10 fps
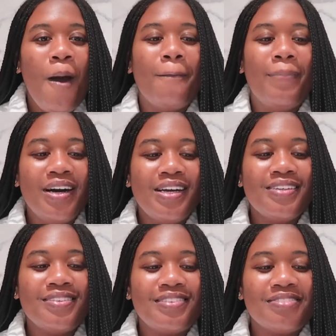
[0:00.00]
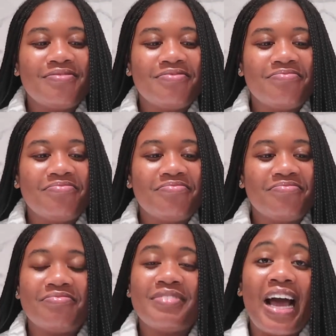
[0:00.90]
But
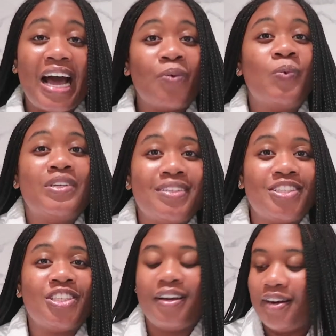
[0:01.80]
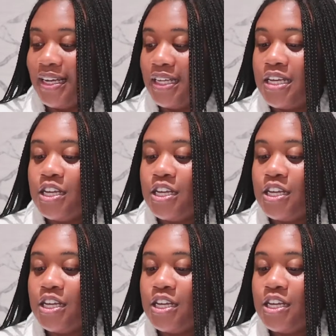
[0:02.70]
I want to share it.